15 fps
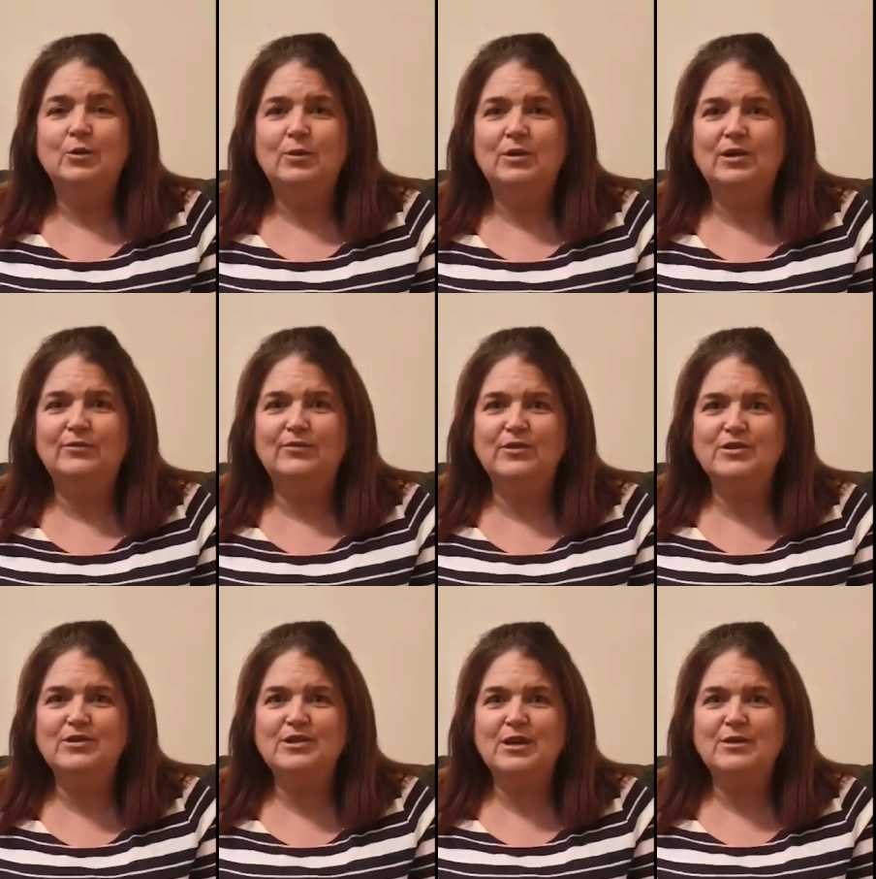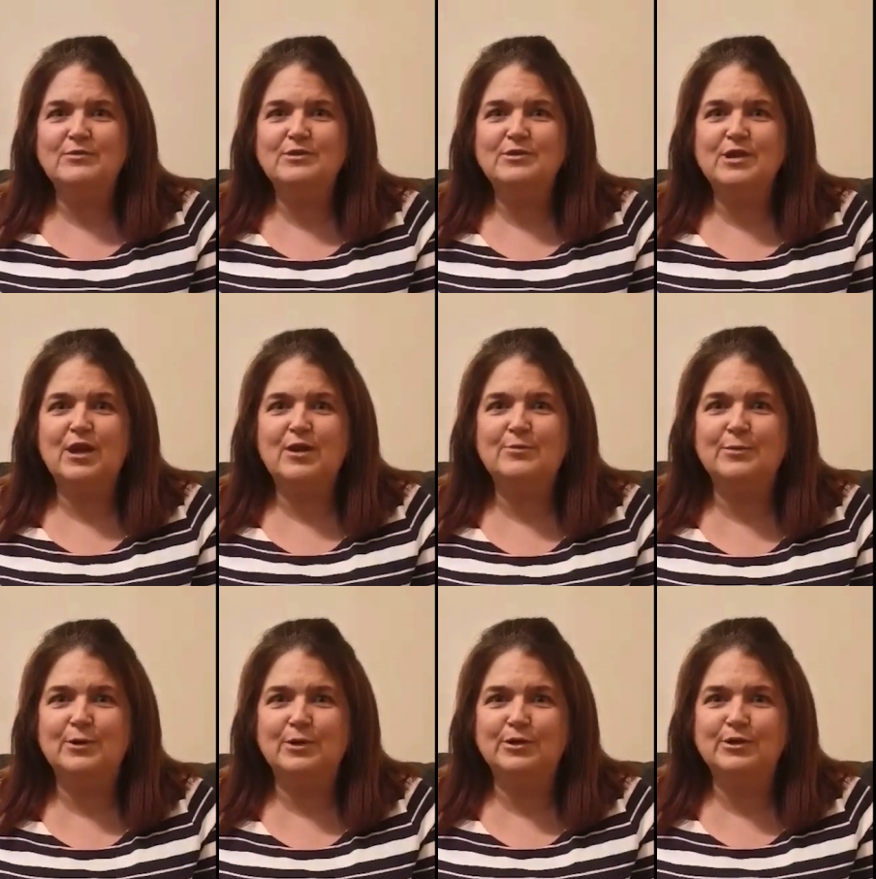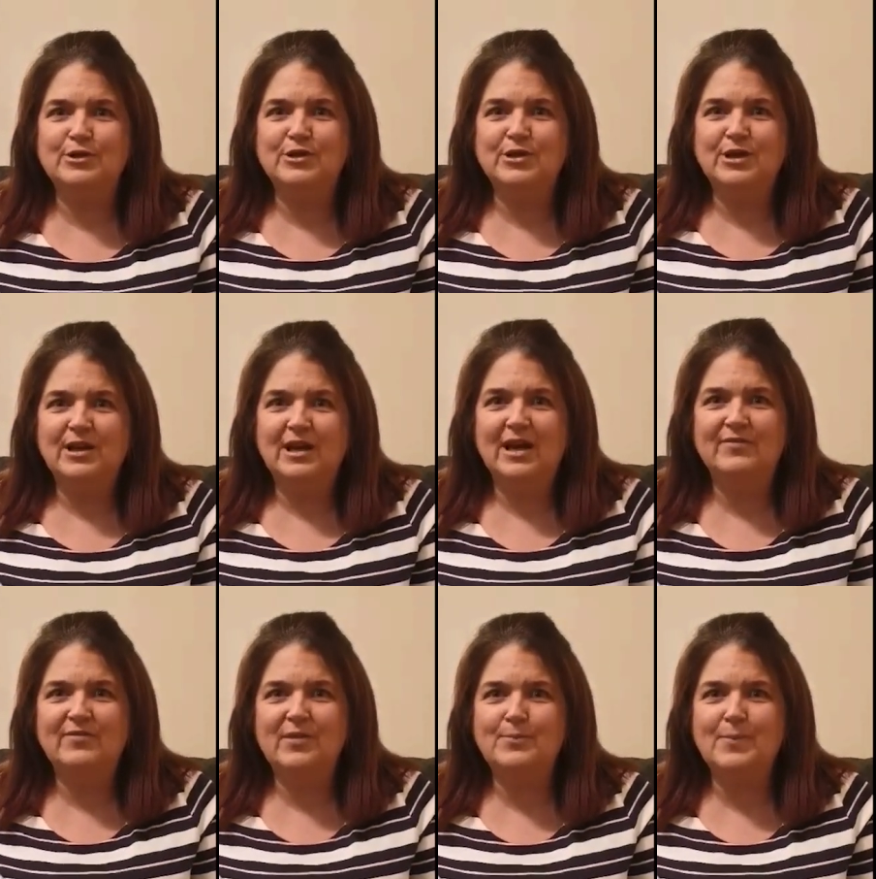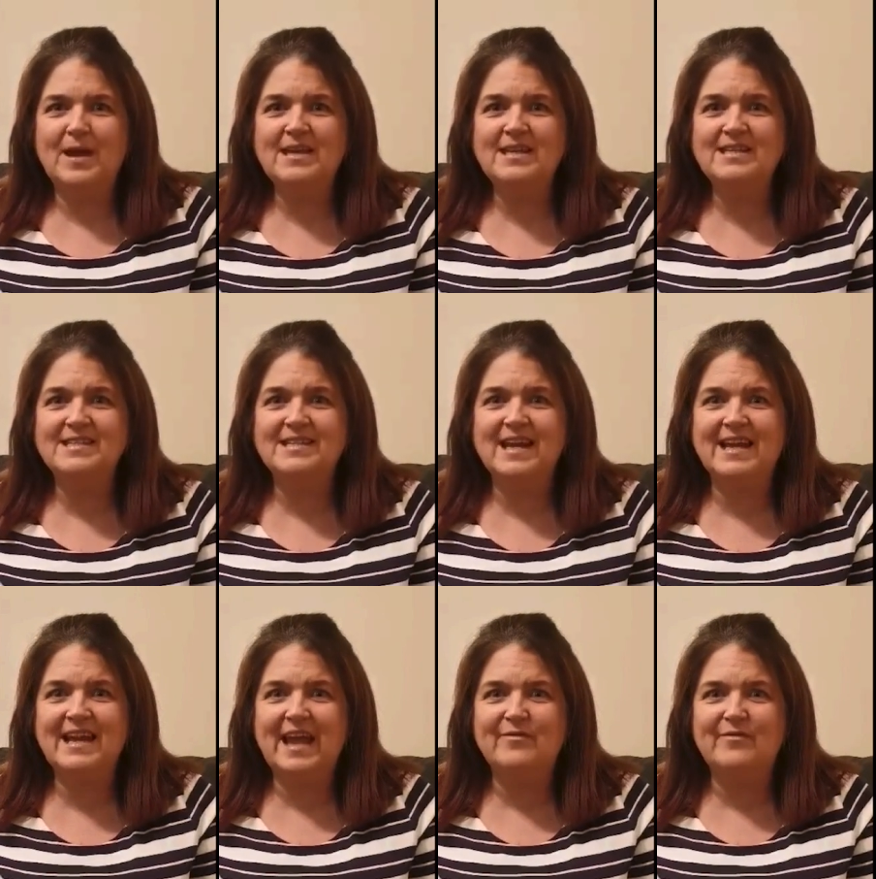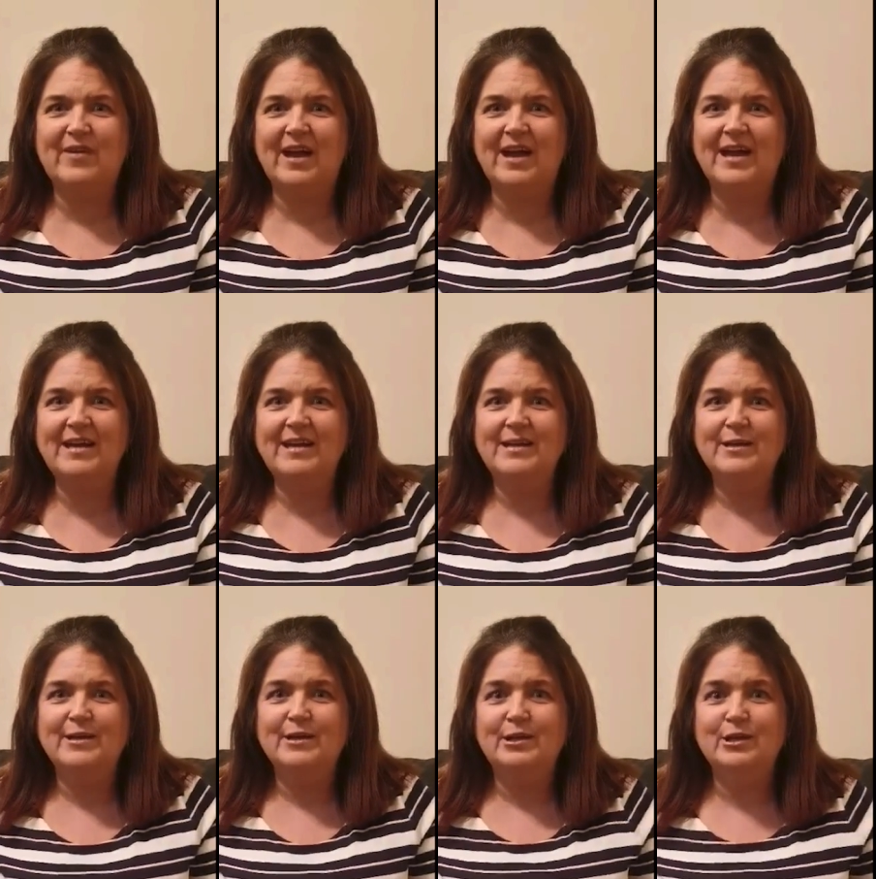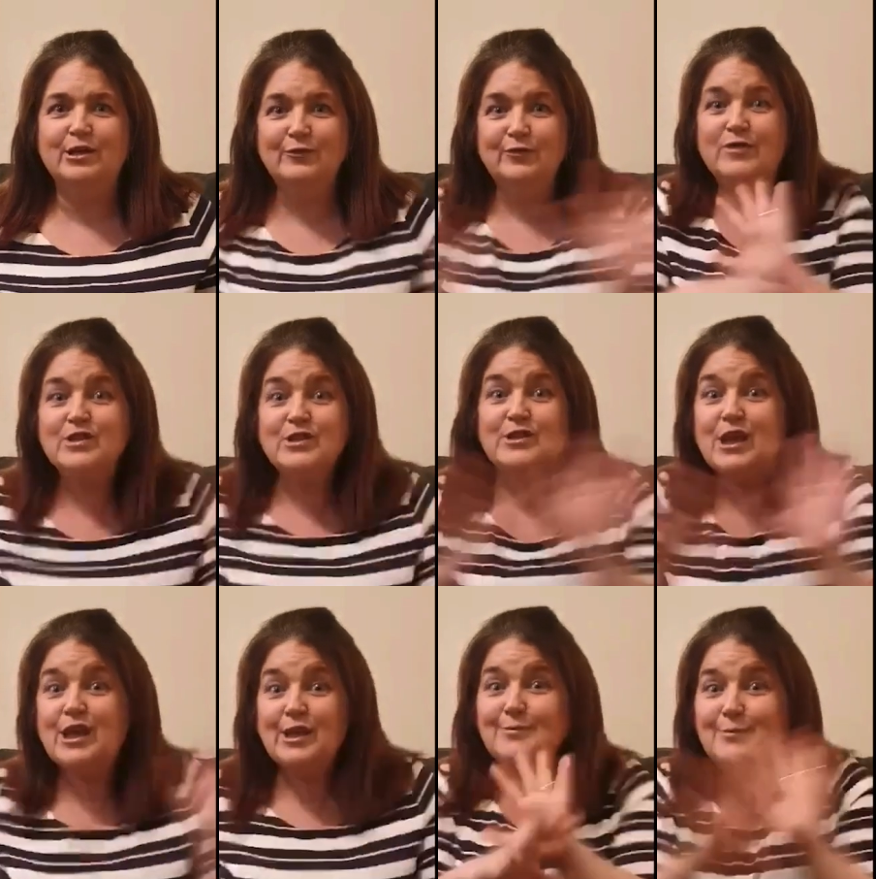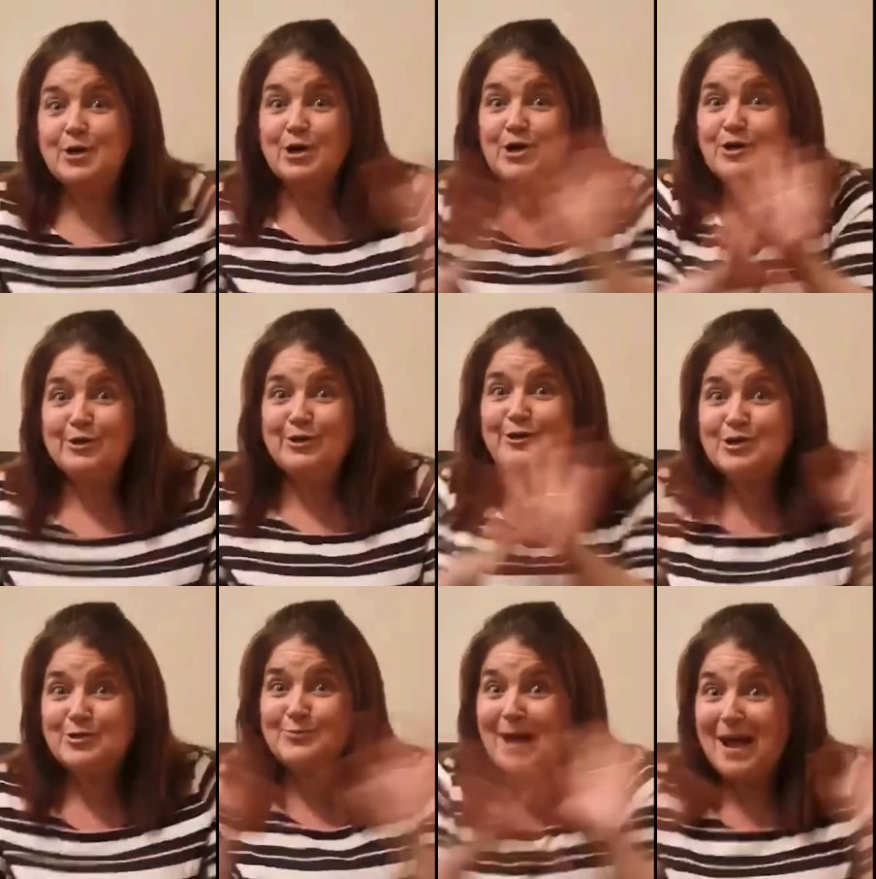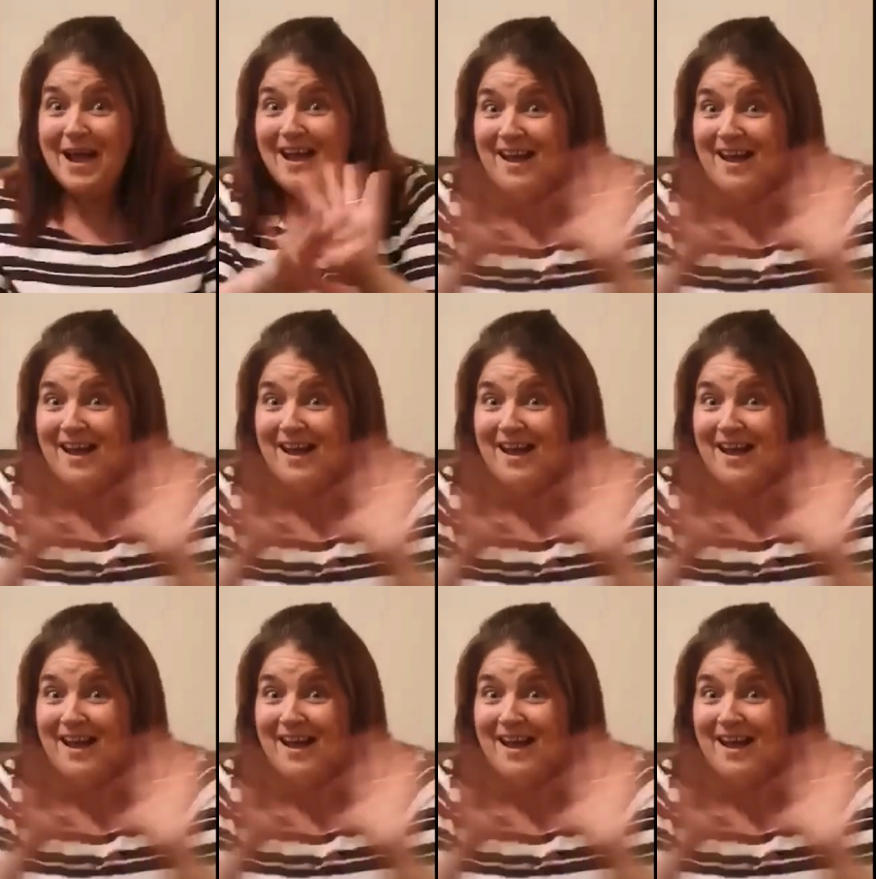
We love you so, so much. Have the best day ever. Love you so much. Bye.